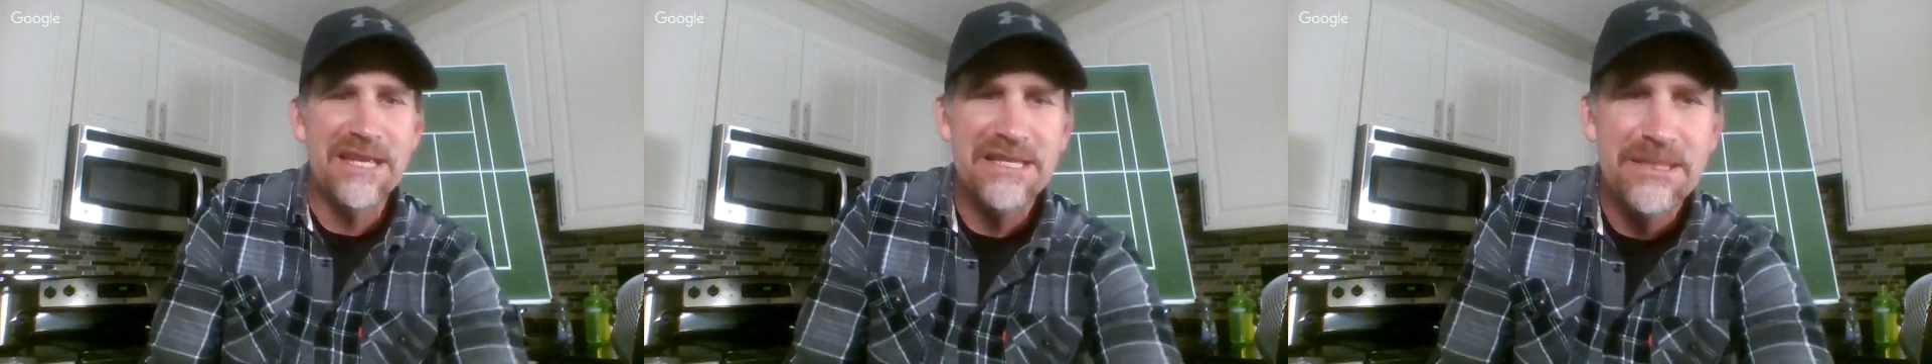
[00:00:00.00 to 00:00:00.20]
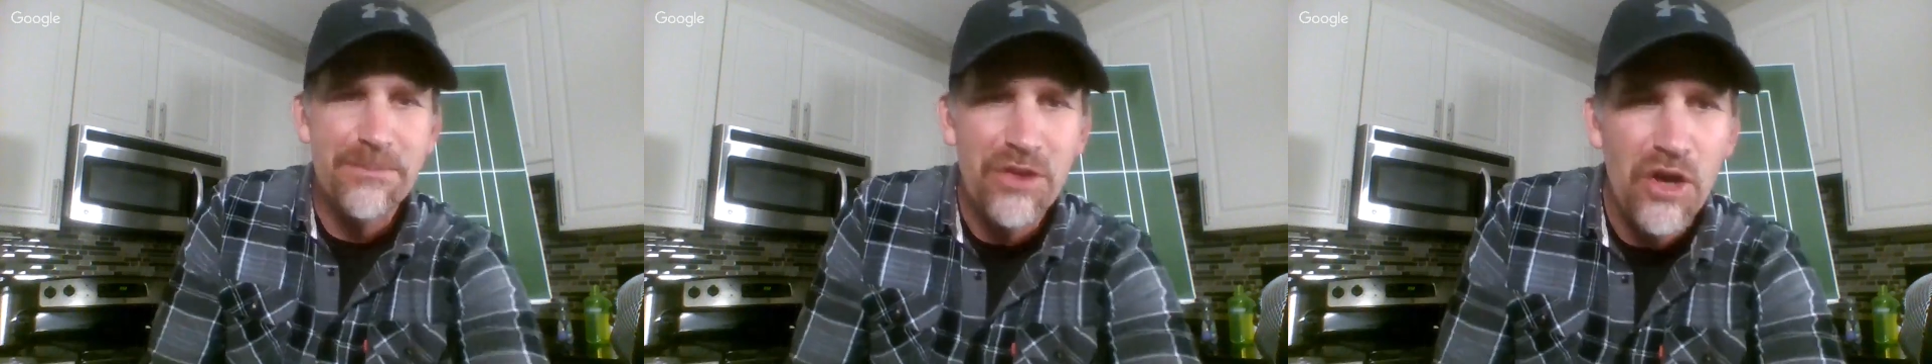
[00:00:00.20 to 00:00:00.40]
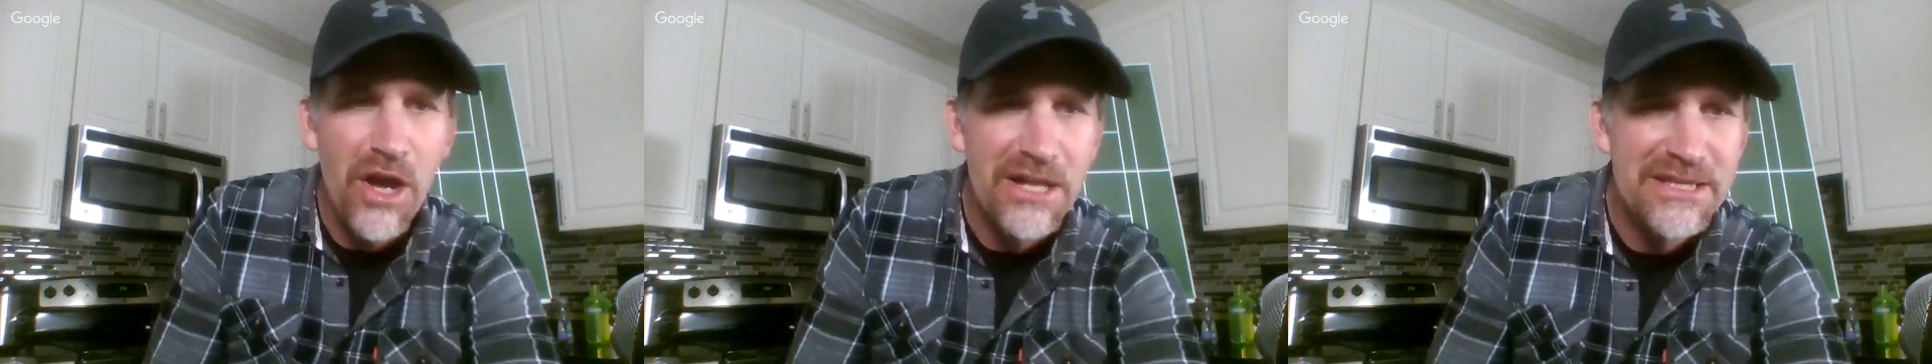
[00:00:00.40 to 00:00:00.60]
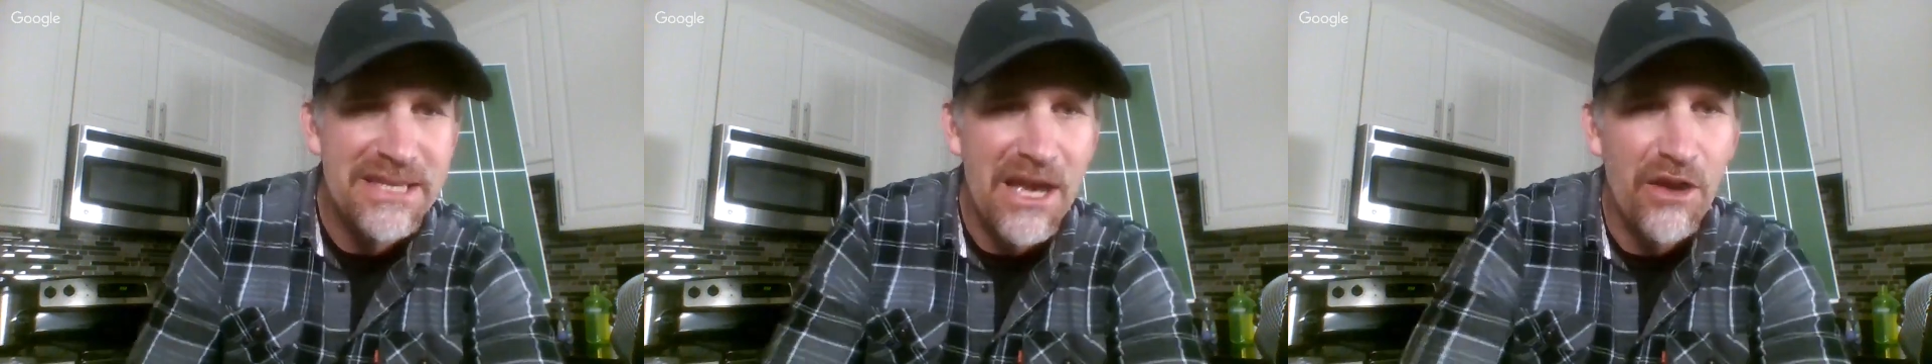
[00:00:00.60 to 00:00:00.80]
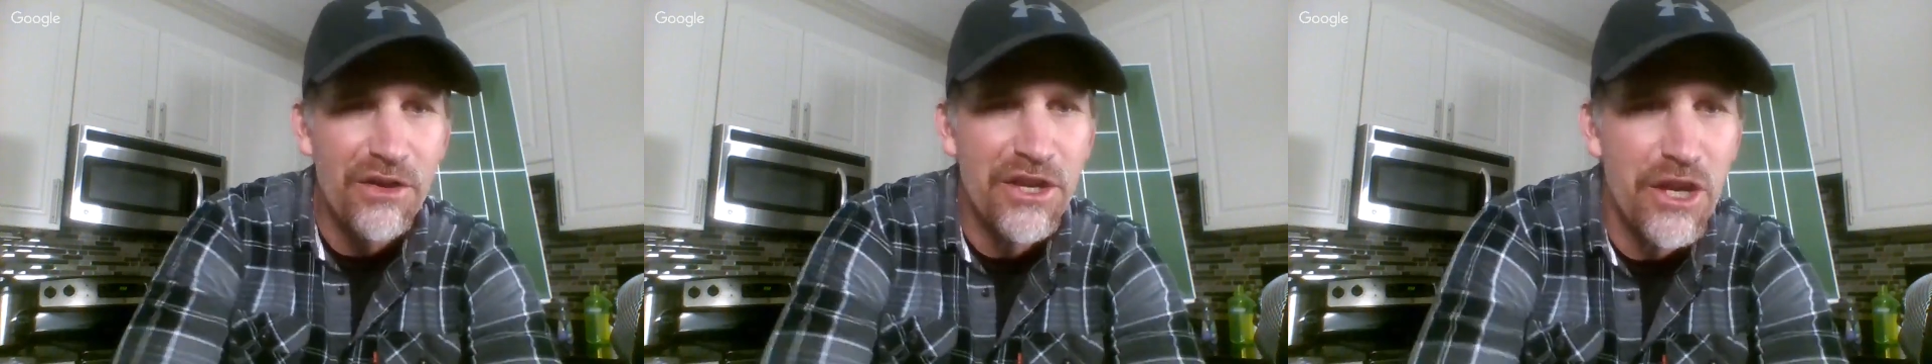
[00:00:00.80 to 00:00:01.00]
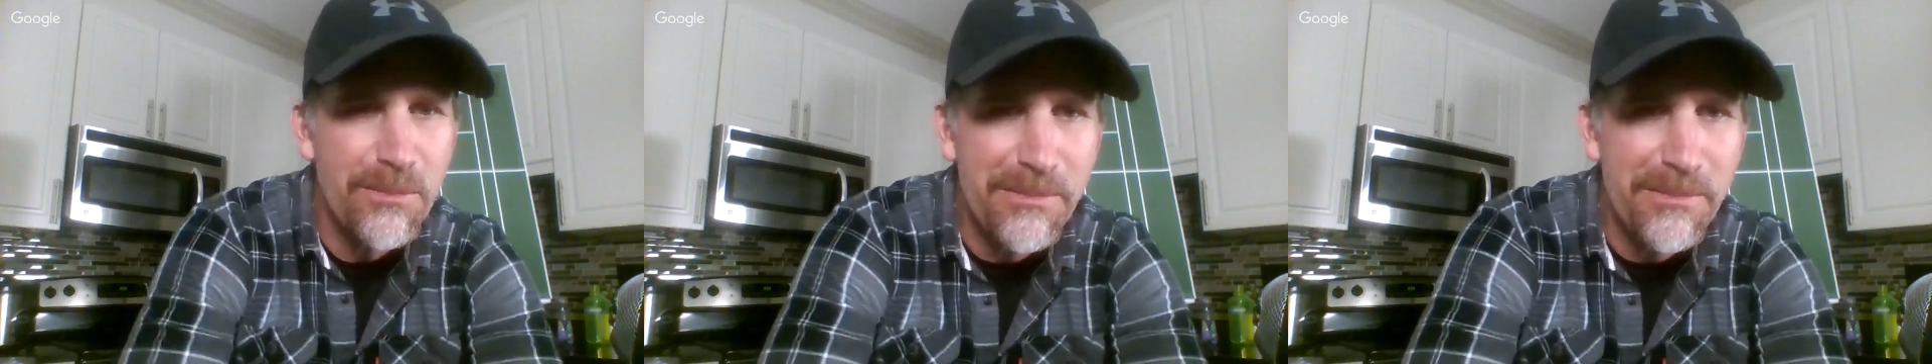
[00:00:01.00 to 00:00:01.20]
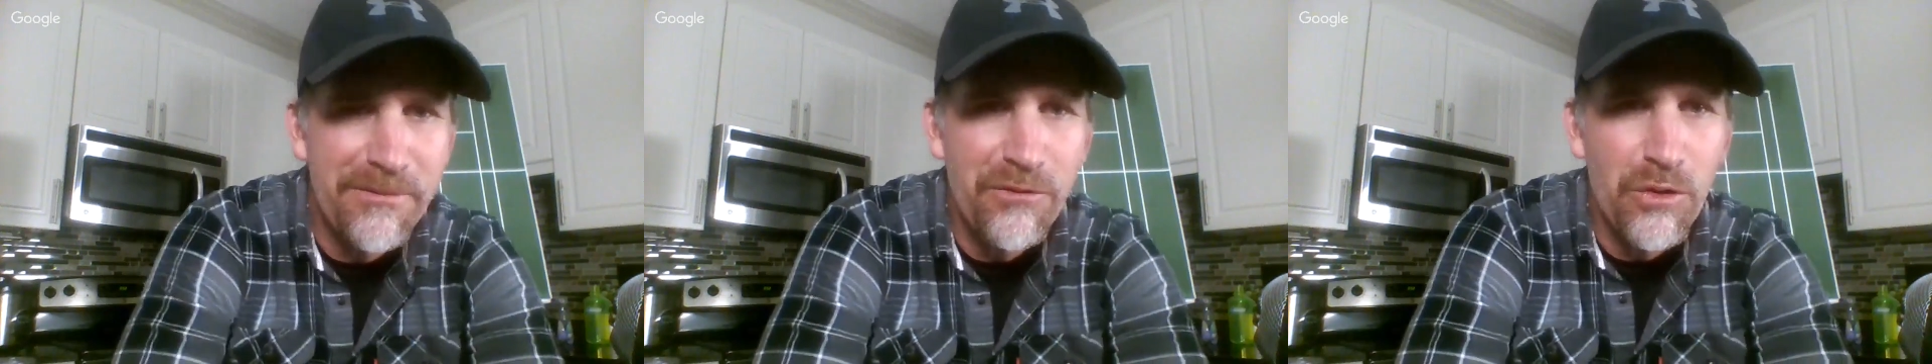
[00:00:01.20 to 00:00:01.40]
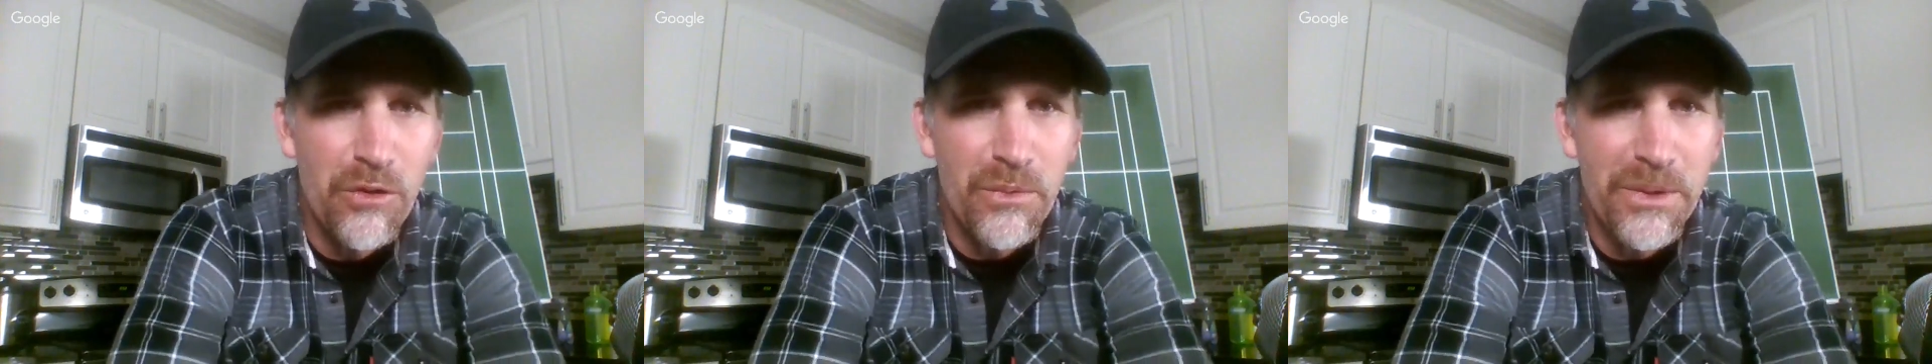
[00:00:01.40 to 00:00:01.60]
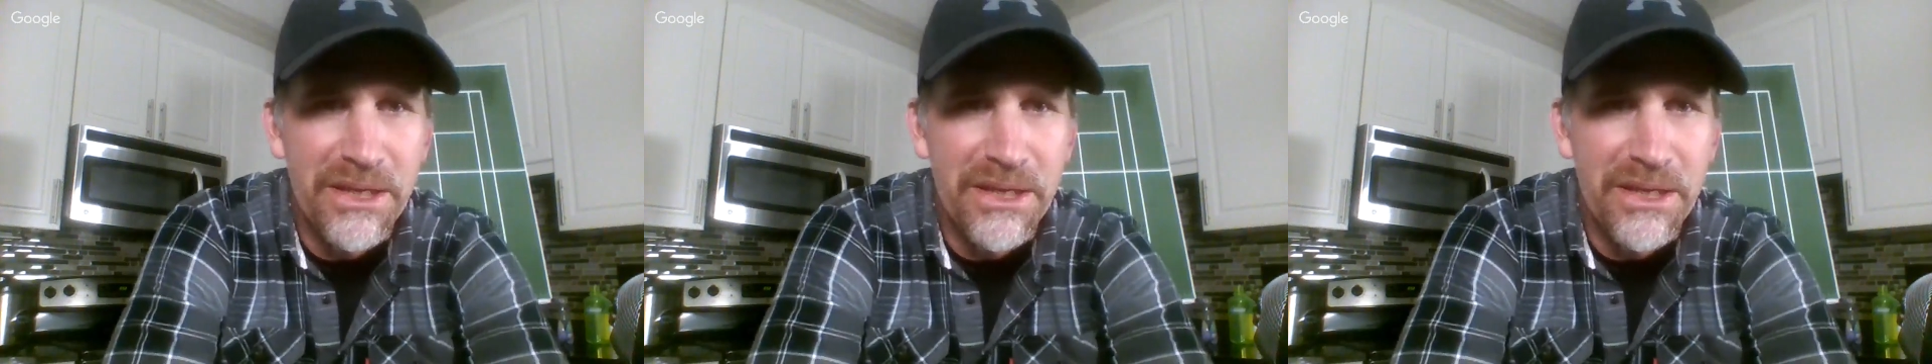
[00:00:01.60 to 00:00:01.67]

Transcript: get some thoughts out here before